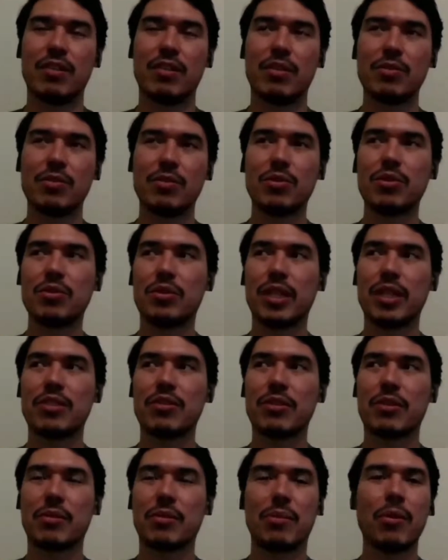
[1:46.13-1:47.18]
Those two dates
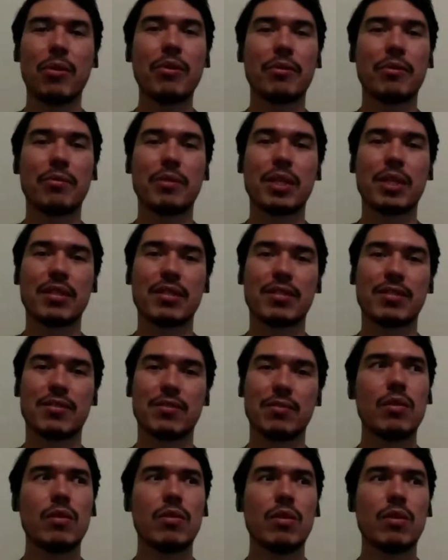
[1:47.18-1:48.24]
are important because
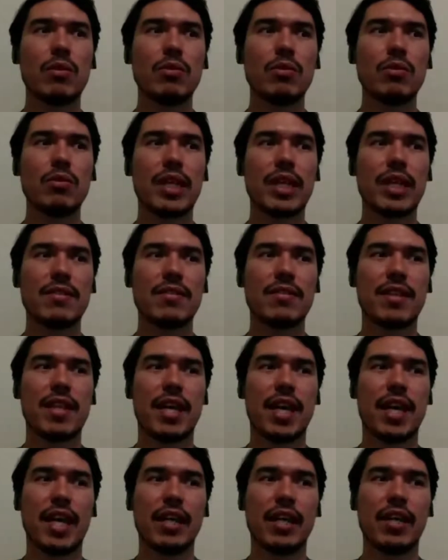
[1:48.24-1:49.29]
those are days
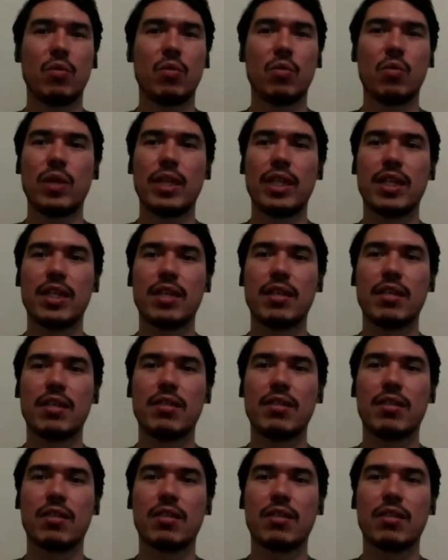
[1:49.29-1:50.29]
that we